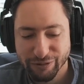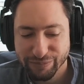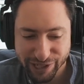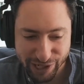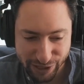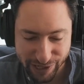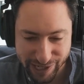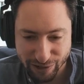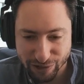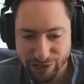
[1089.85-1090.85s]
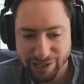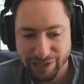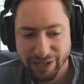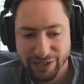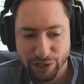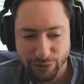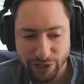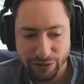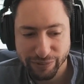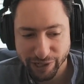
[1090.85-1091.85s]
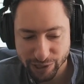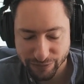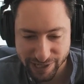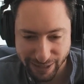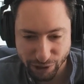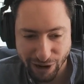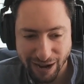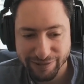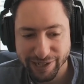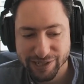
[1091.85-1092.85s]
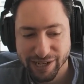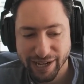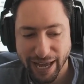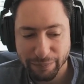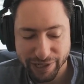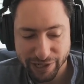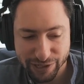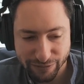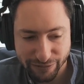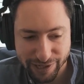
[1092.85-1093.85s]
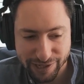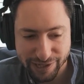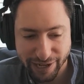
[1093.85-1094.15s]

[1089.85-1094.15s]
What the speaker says: because of its energy situation, because of its demographics, and because of its